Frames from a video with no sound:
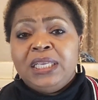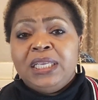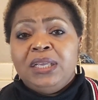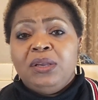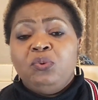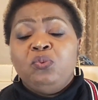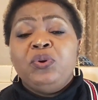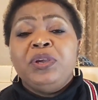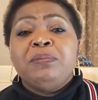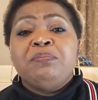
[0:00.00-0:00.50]

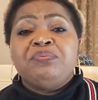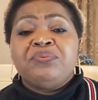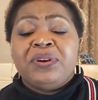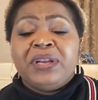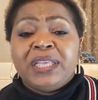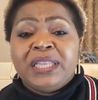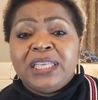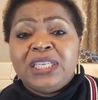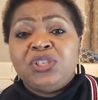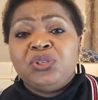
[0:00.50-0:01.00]
we
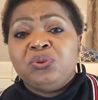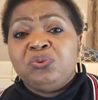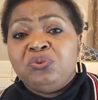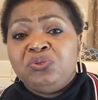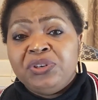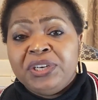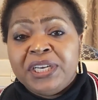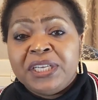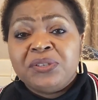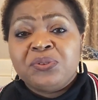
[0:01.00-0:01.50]
break the
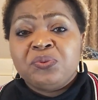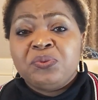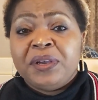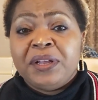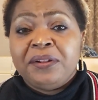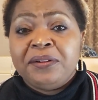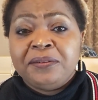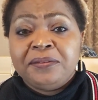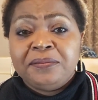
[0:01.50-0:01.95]
children as well.